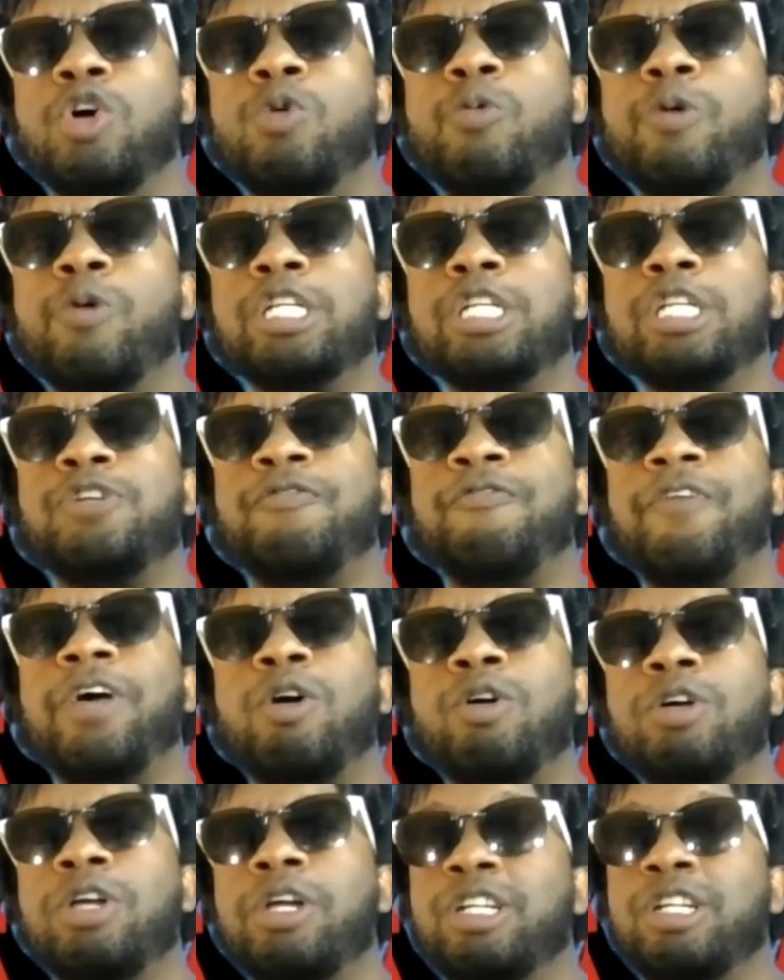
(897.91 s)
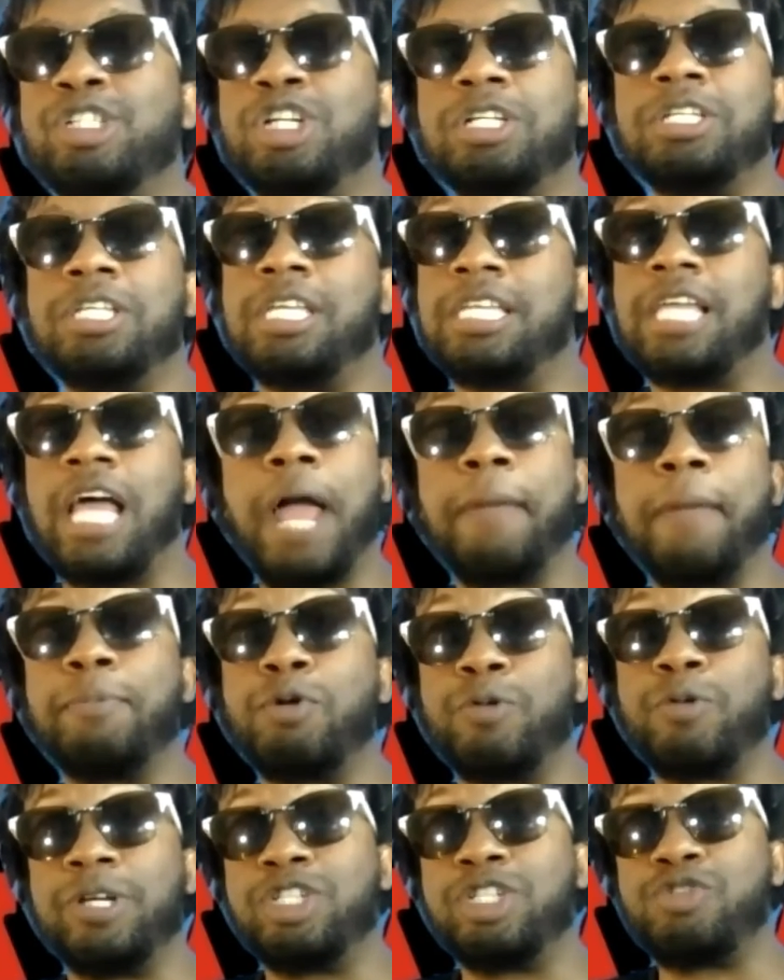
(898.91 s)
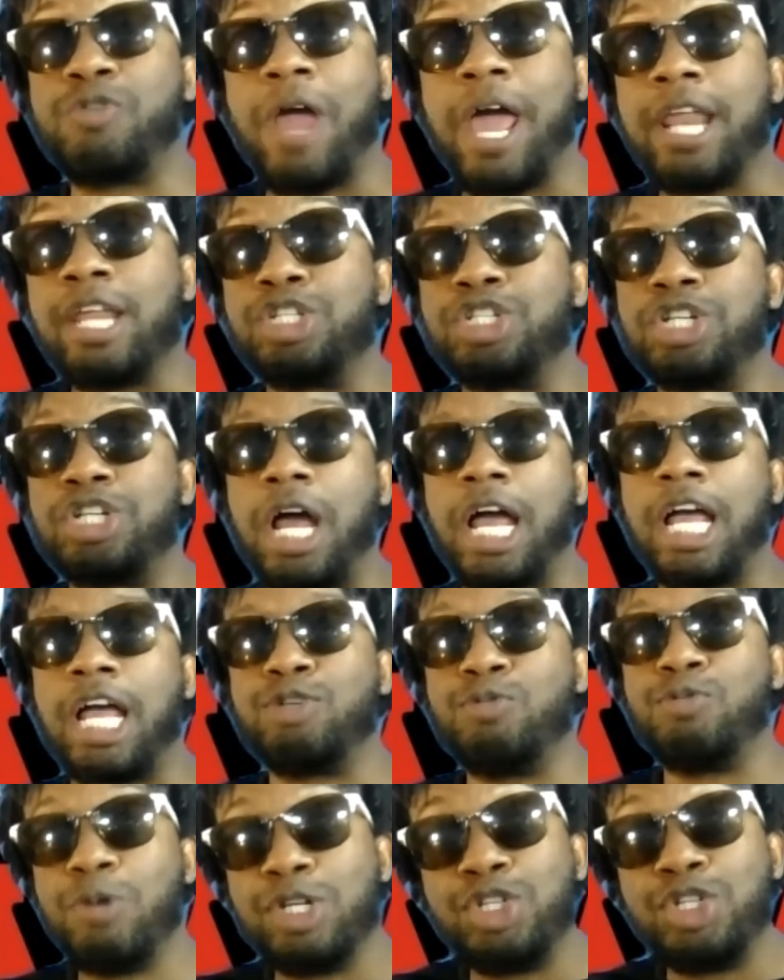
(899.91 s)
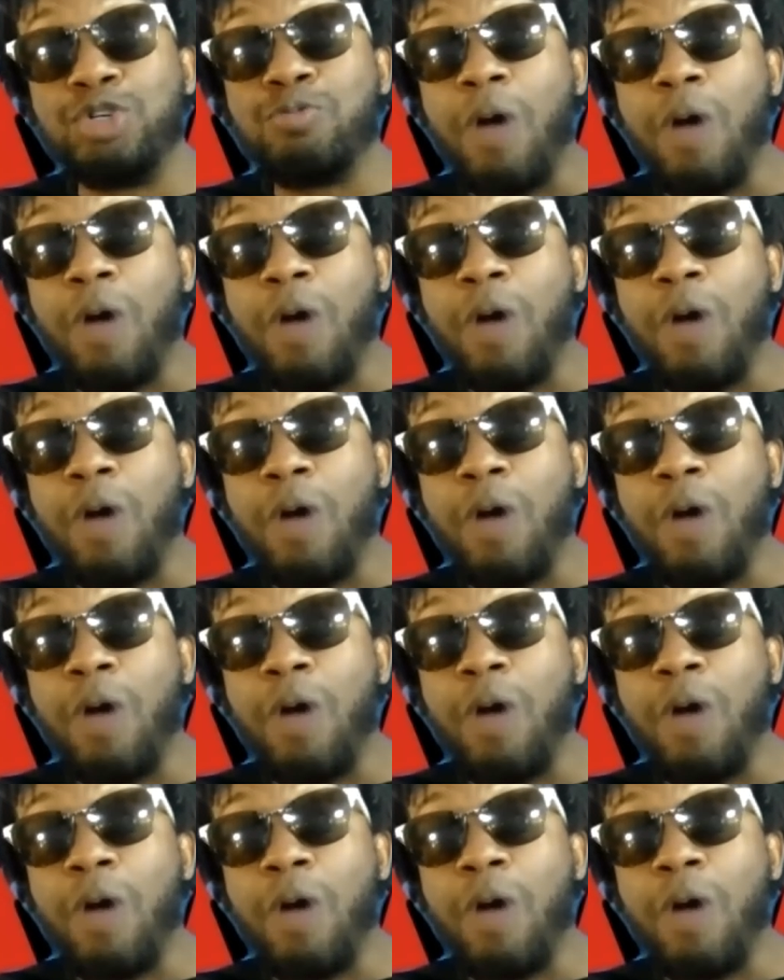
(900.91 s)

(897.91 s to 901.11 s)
which failure is just a time to re-strategize, which you